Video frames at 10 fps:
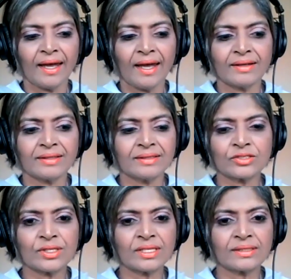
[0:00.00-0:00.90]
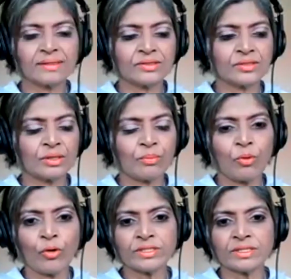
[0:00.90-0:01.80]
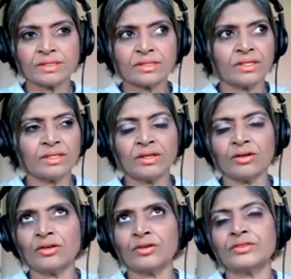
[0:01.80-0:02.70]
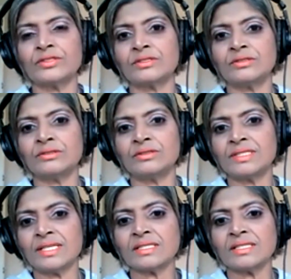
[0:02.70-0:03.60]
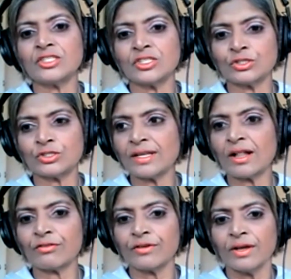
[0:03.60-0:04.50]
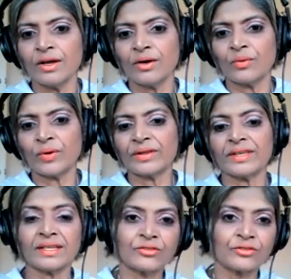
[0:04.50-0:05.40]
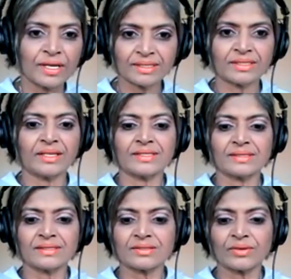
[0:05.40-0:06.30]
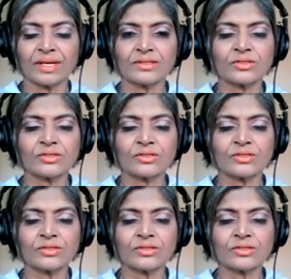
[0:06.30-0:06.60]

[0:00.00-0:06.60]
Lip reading: to that point in on the destination to self, where they can recognize this, right?